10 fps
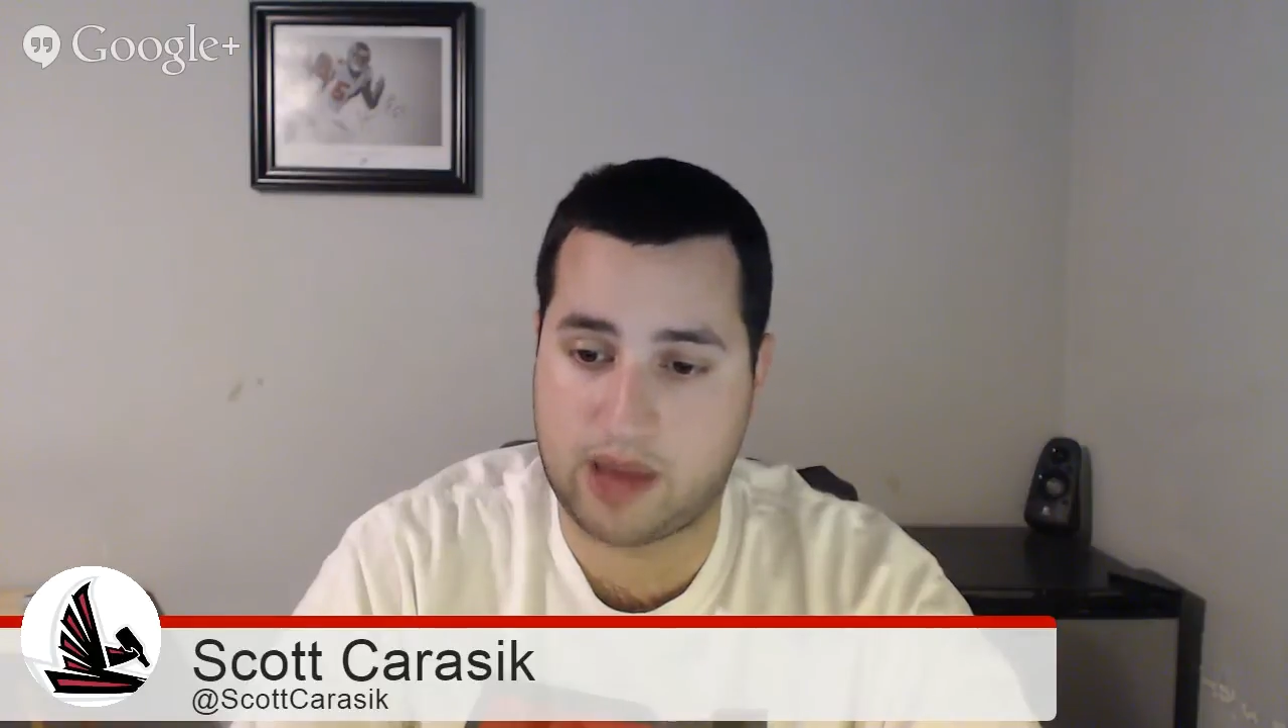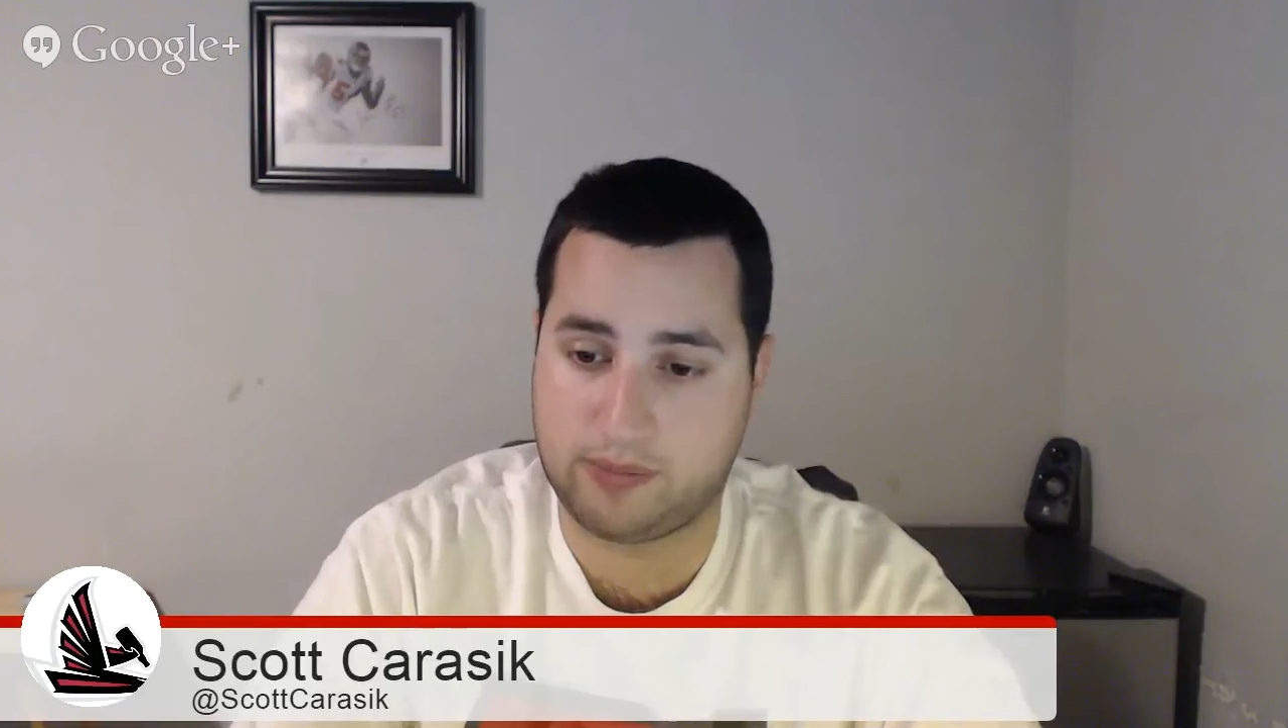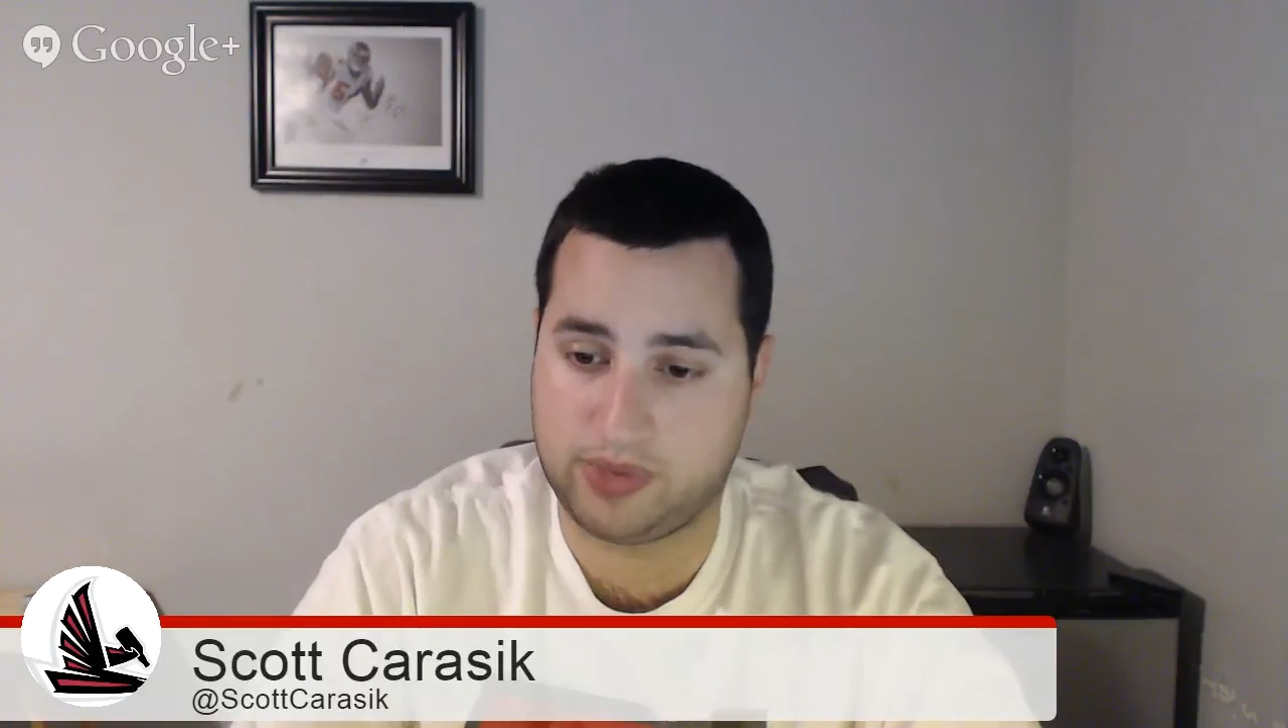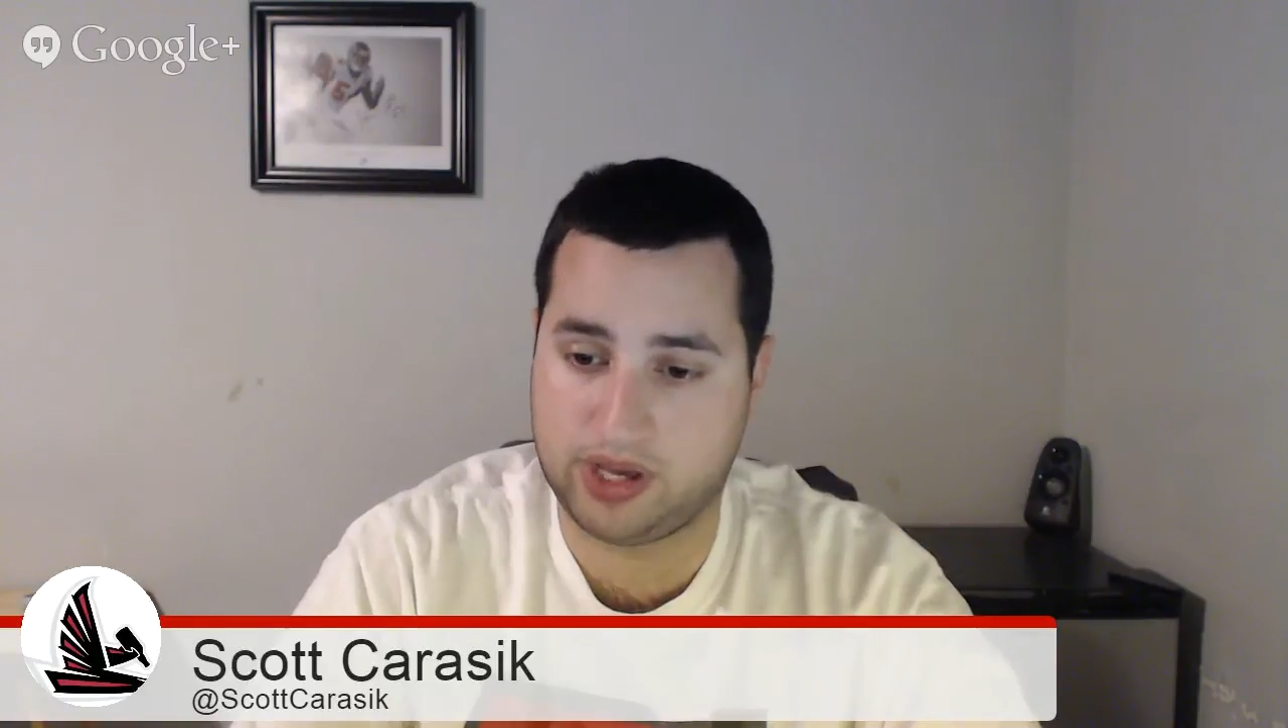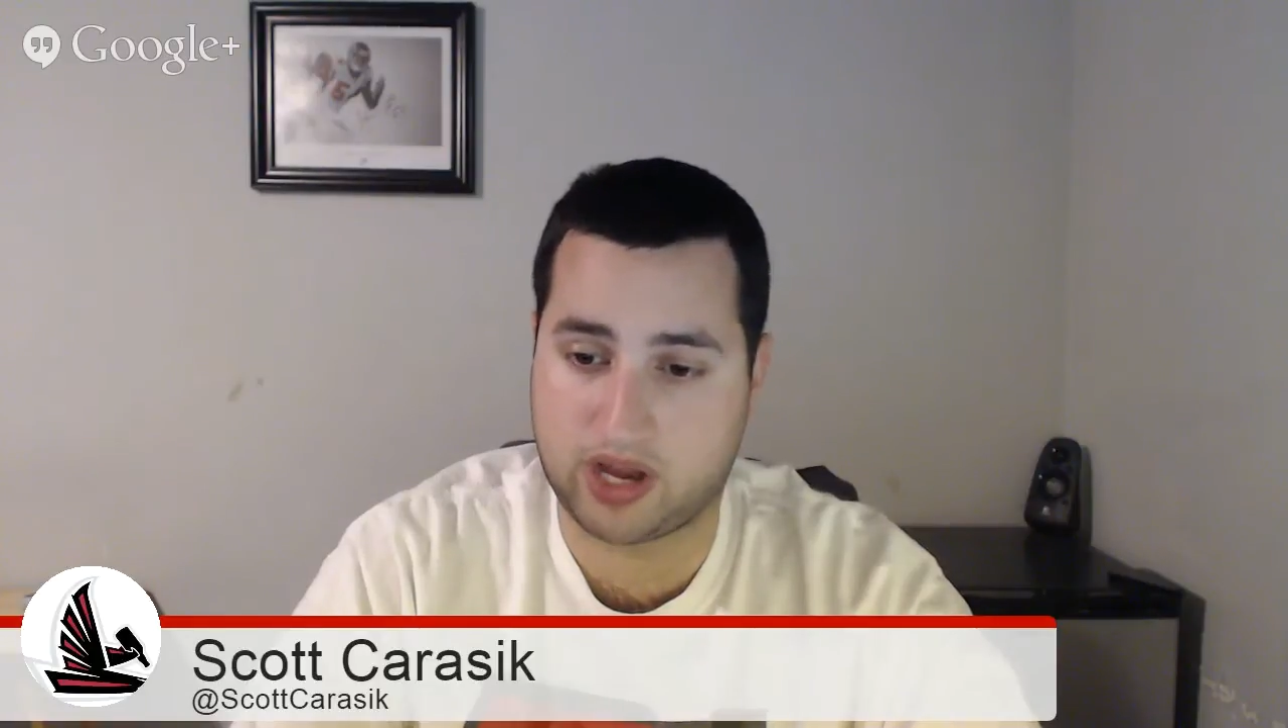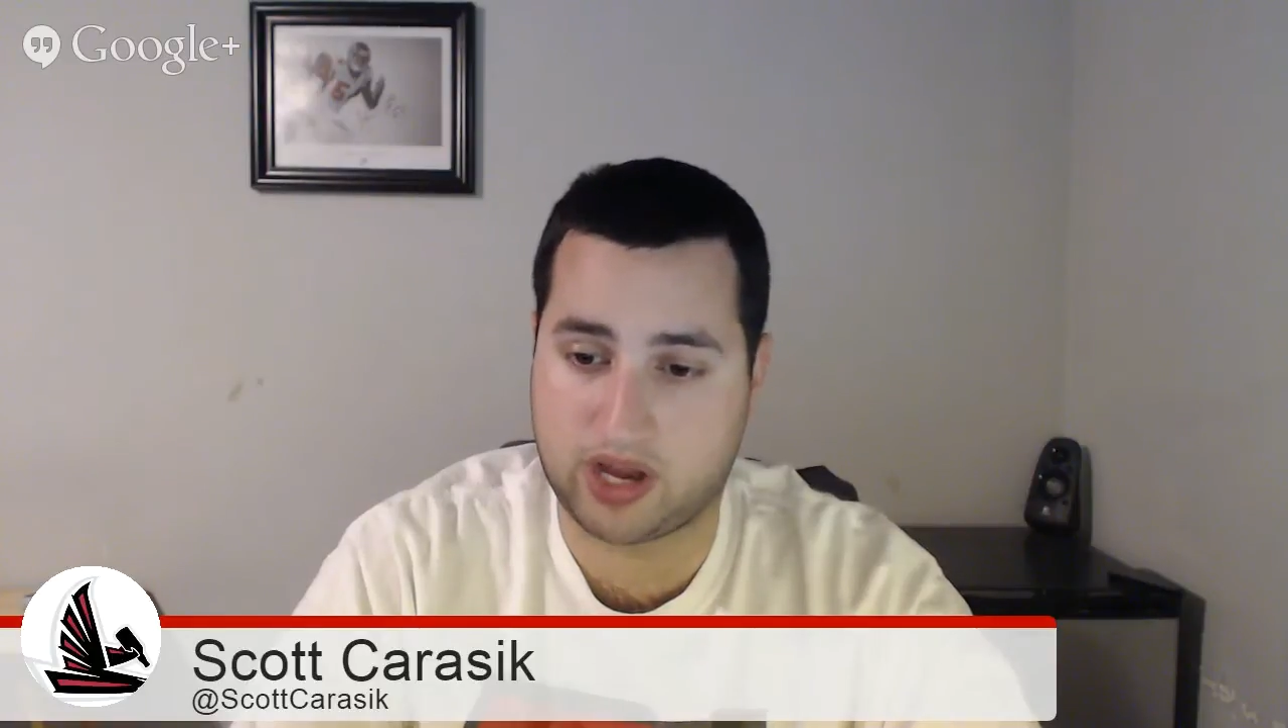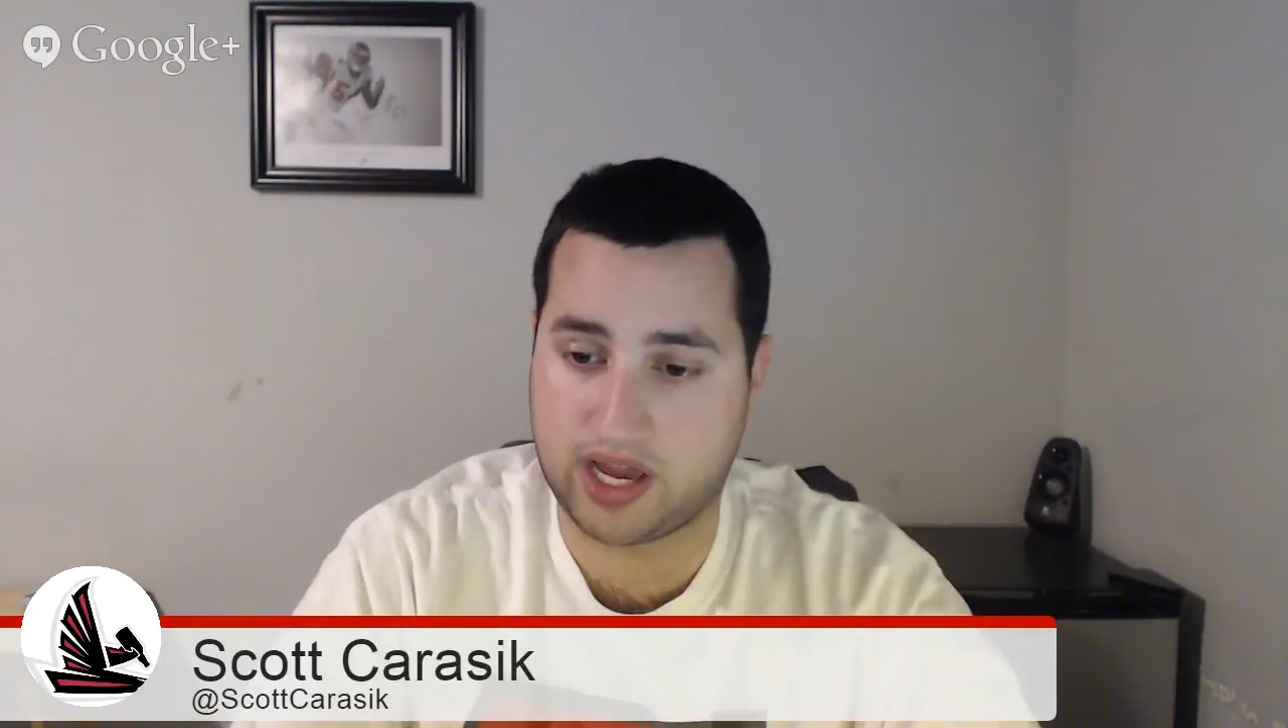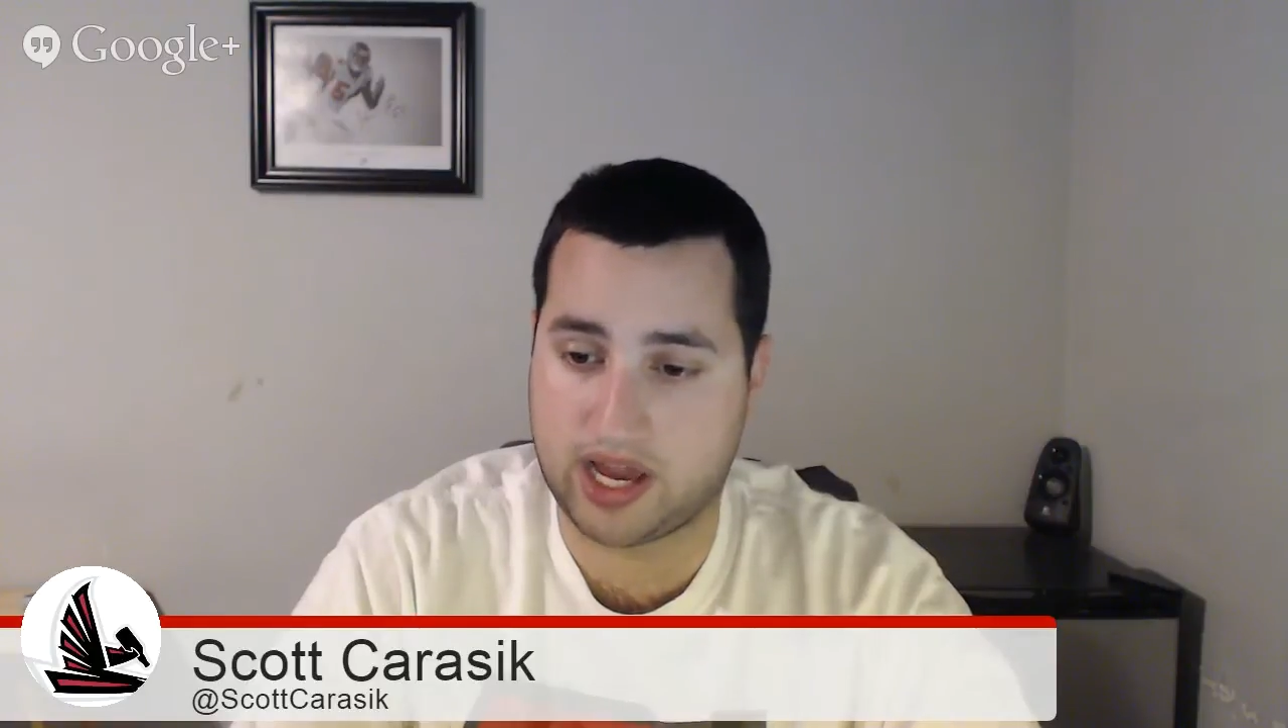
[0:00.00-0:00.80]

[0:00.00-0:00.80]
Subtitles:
and be okay at